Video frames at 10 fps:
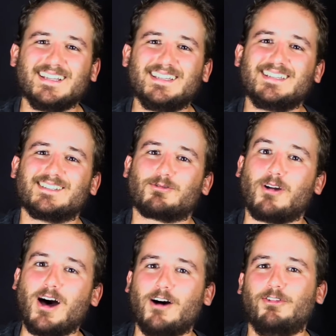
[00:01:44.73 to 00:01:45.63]
This is
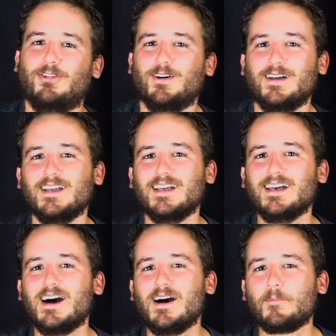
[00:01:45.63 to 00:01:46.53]
rough.
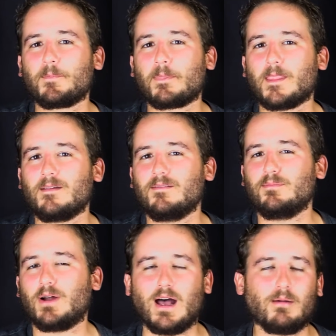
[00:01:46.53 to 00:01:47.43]

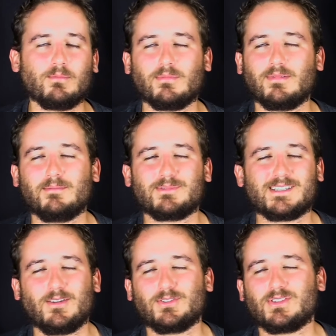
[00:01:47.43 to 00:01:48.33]
But I'm
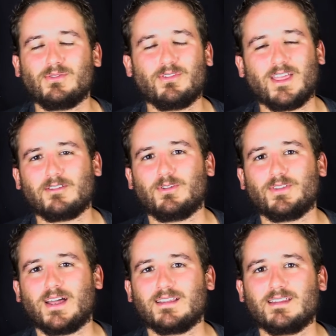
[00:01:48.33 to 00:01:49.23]
still so thankful
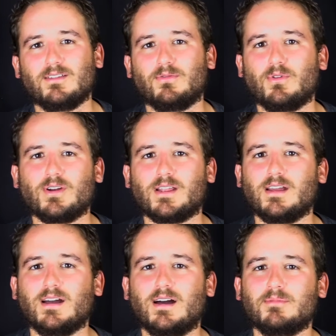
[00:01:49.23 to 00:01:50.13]
that I did the
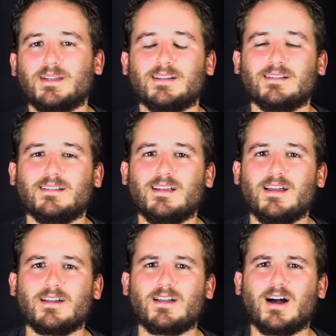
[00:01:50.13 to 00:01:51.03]
40. I mean,
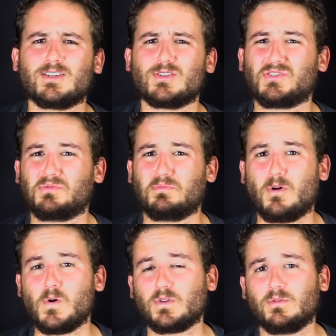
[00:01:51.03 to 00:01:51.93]
God just
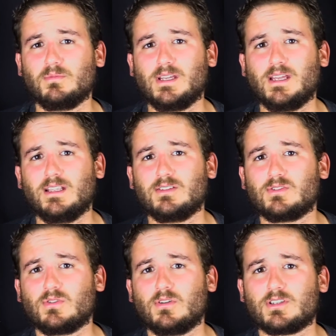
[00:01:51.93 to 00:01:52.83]
spoke to me in
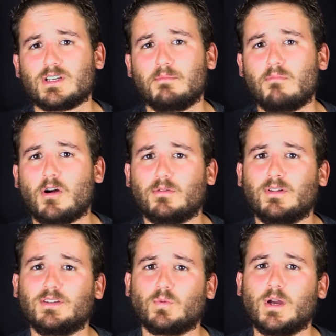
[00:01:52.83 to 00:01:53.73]
such a
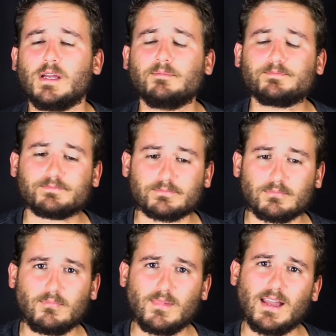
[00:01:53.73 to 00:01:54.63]
marvelous way.
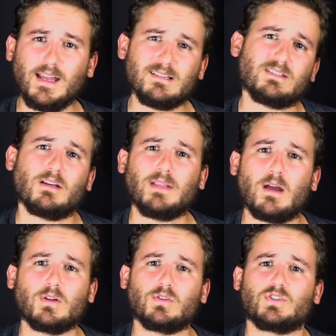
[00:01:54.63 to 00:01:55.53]
And something I
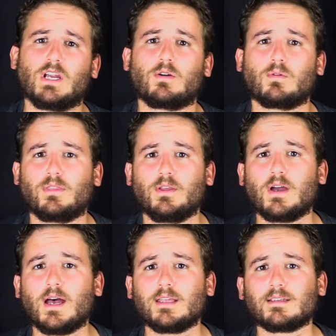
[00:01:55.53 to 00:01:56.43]
want to share with you
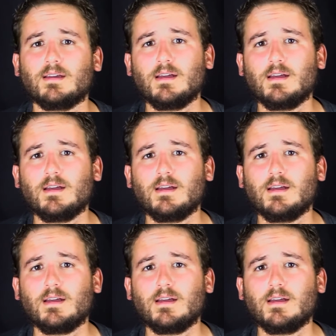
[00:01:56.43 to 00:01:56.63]
guys.